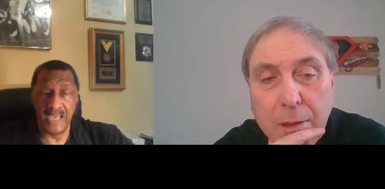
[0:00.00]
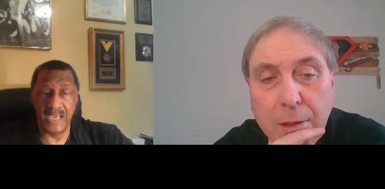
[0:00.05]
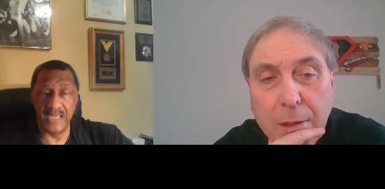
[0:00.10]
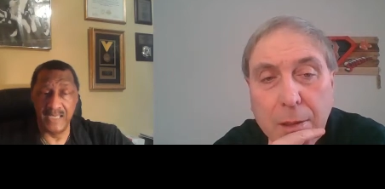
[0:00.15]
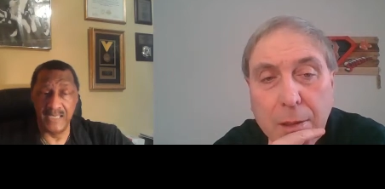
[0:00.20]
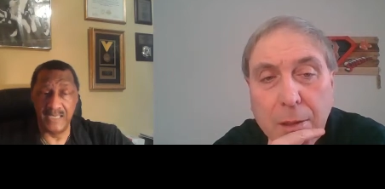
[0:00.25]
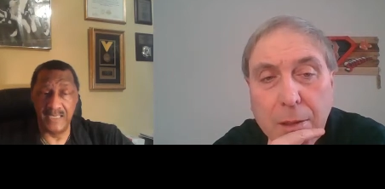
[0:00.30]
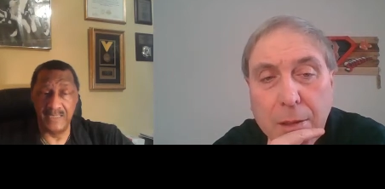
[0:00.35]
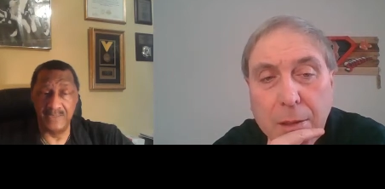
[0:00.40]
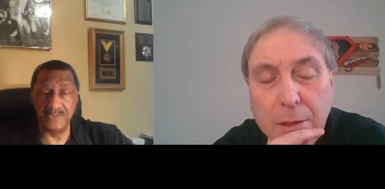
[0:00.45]
Speaker 1: And
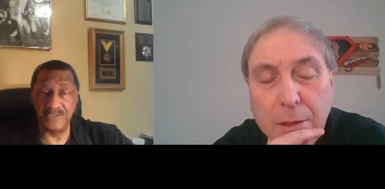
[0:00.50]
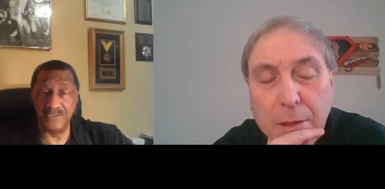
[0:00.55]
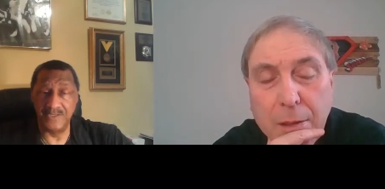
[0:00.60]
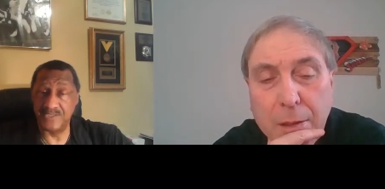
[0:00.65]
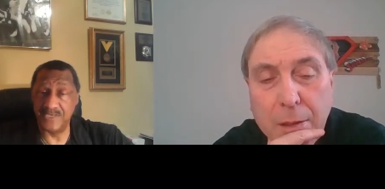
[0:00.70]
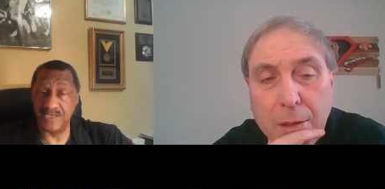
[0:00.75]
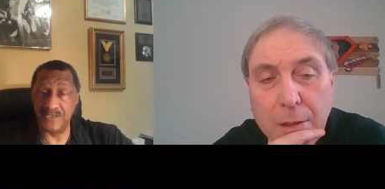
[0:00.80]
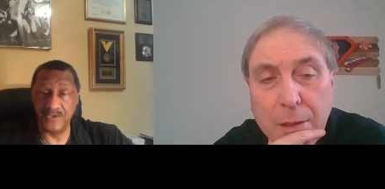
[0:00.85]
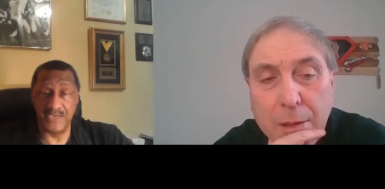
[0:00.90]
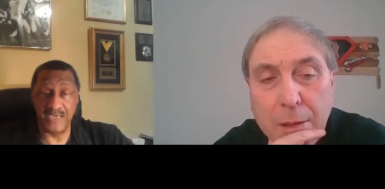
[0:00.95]
then he
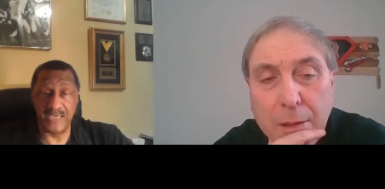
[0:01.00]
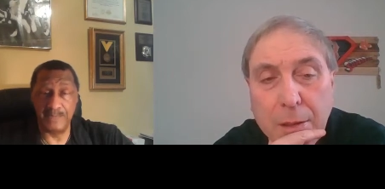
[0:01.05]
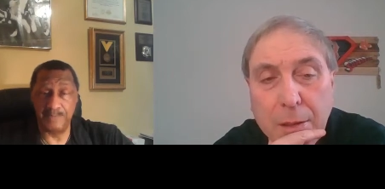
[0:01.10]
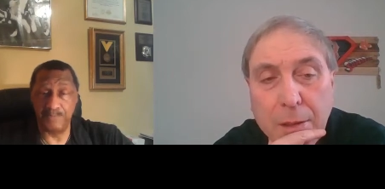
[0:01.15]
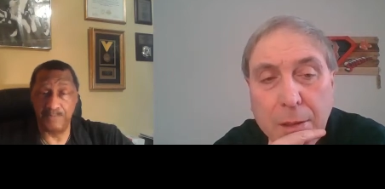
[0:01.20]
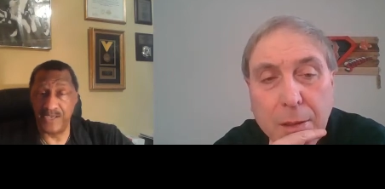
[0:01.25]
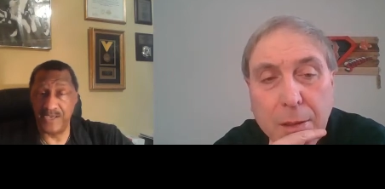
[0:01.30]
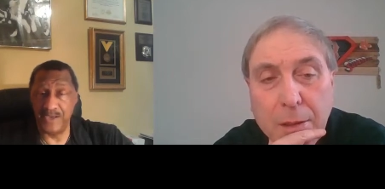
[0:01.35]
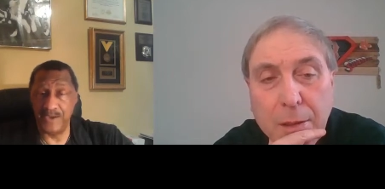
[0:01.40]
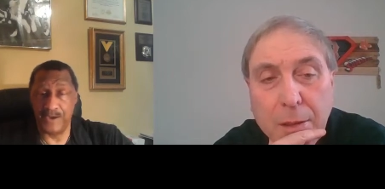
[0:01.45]
said you got to
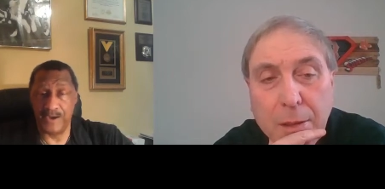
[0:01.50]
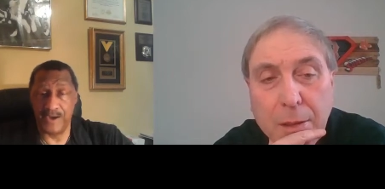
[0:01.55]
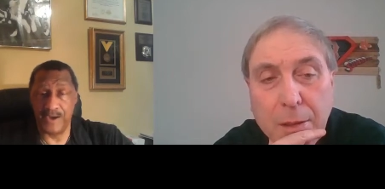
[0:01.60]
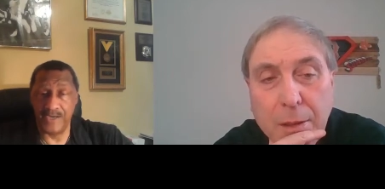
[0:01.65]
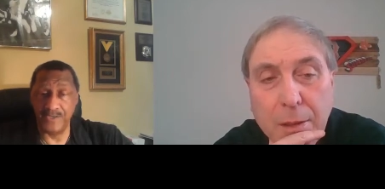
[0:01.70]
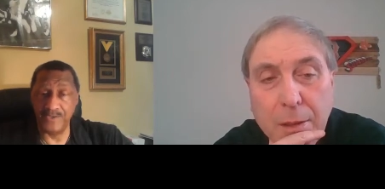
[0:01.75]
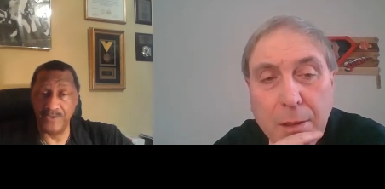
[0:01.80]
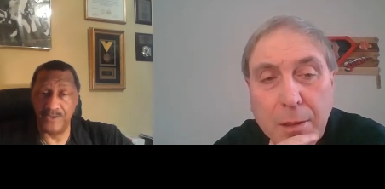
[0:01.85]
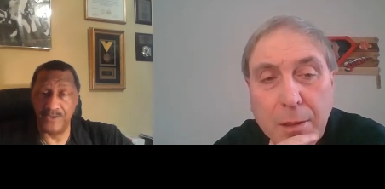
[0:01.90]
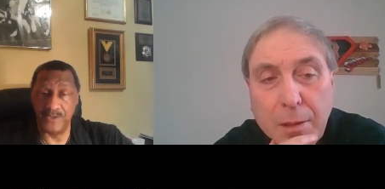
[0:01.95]
play
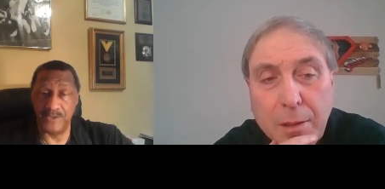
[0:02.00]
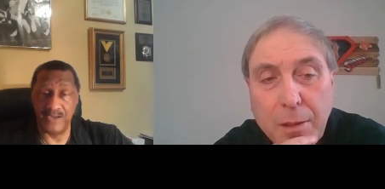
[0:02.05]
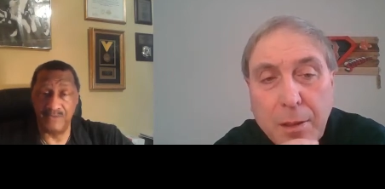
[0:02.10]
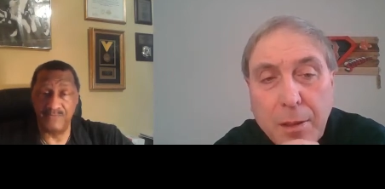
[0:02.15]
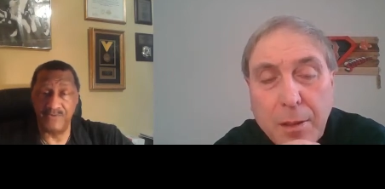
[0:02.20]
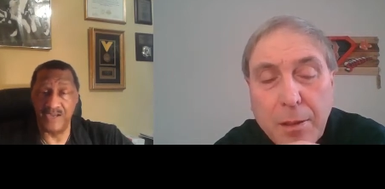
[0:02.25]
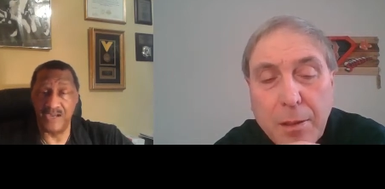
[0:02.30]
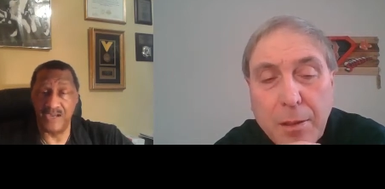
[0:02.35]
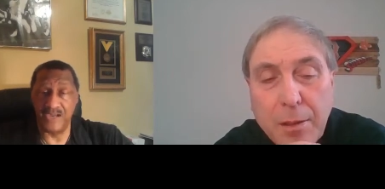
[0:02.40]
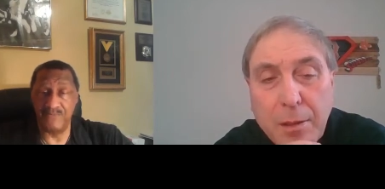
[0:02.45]
hard. You know,
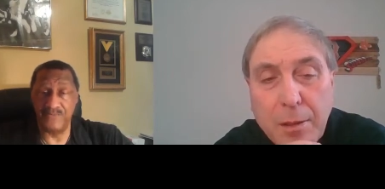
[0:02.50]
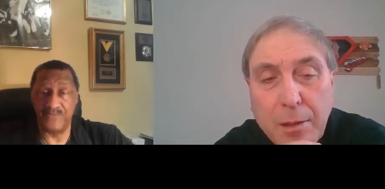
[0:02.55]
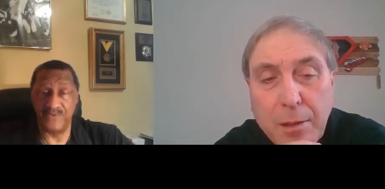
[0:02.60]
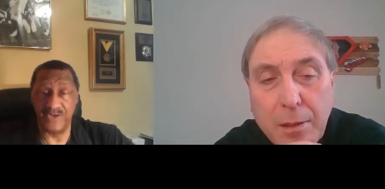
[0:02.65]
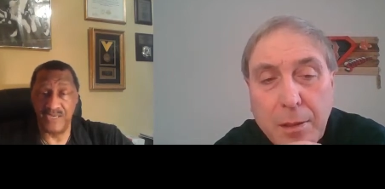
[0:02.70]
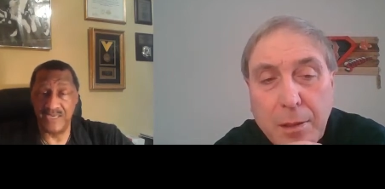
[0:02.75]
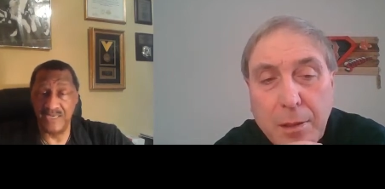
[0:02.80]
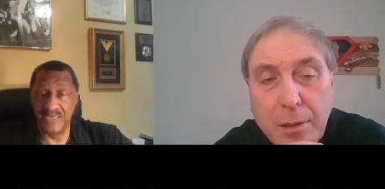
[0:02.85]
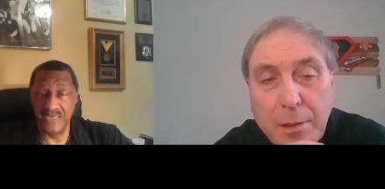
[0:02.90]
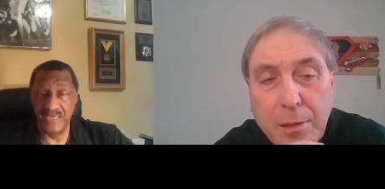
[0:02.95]
every
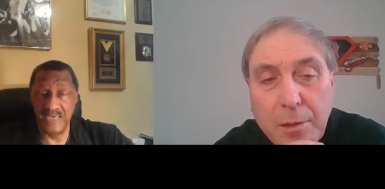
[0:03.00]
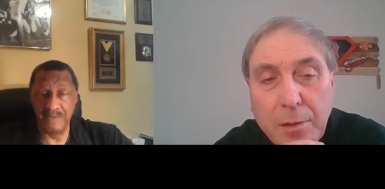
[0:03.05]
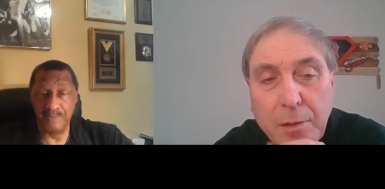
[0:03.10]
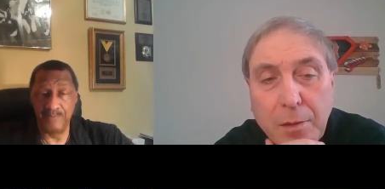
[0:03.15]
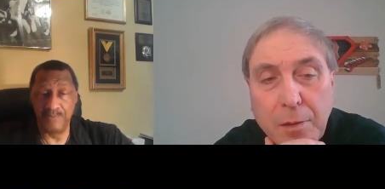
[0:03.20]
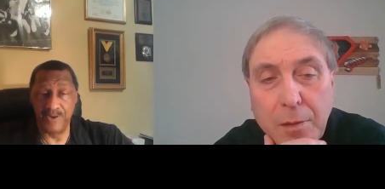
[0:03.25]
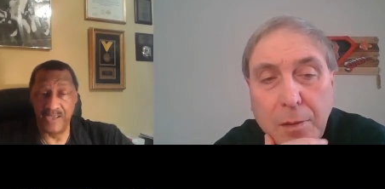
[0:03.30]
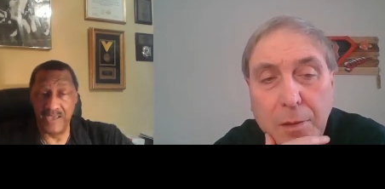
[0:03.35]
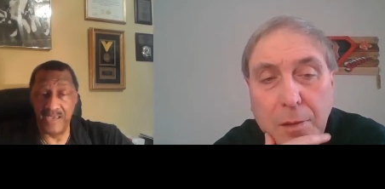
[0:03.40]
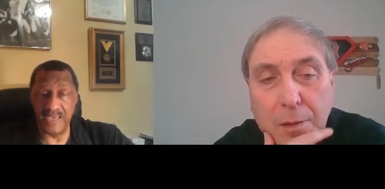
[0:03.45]
every
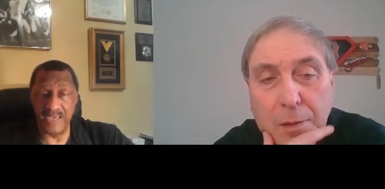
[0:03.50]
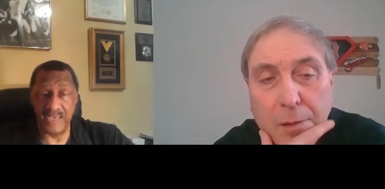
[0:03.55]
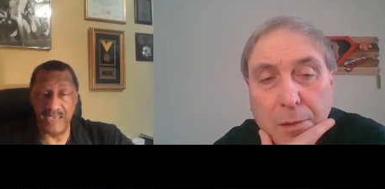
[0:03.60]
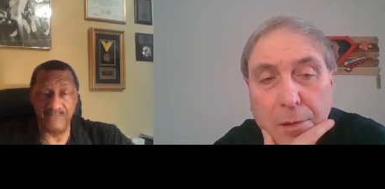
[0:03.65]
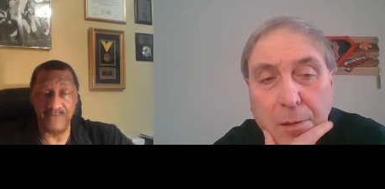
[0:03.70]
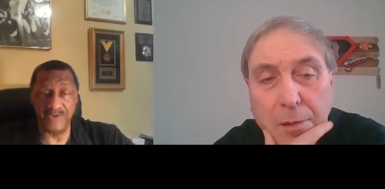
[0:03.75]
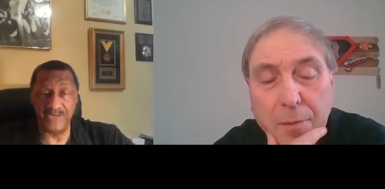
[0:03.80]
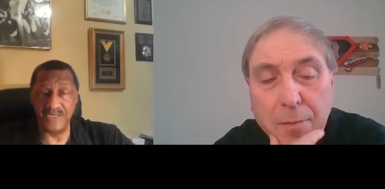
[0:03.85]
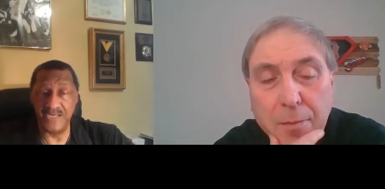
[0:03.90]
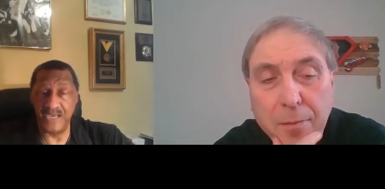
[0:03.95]
play,
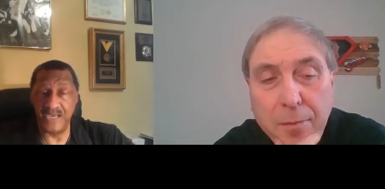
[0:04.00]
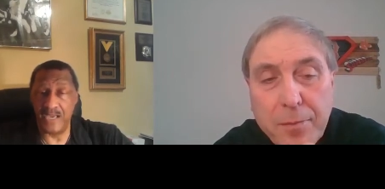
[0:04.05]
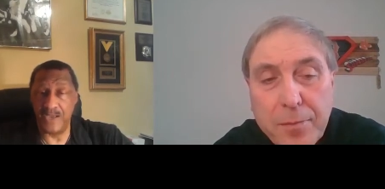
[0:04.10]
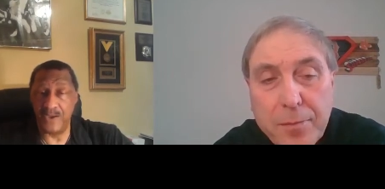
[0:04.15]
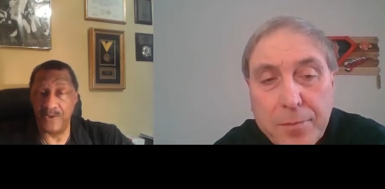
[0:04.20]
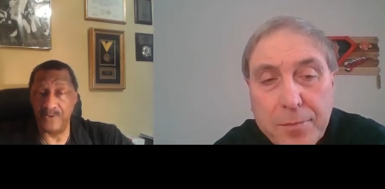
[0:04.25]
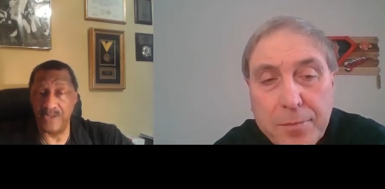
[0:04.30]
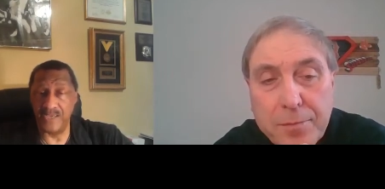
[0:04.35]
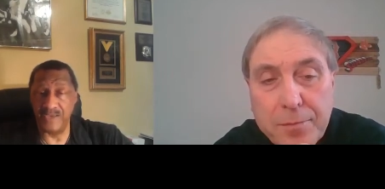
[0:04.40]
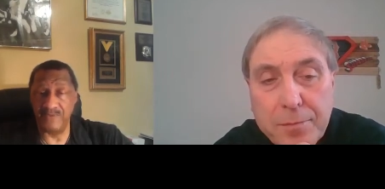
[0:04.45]
every down,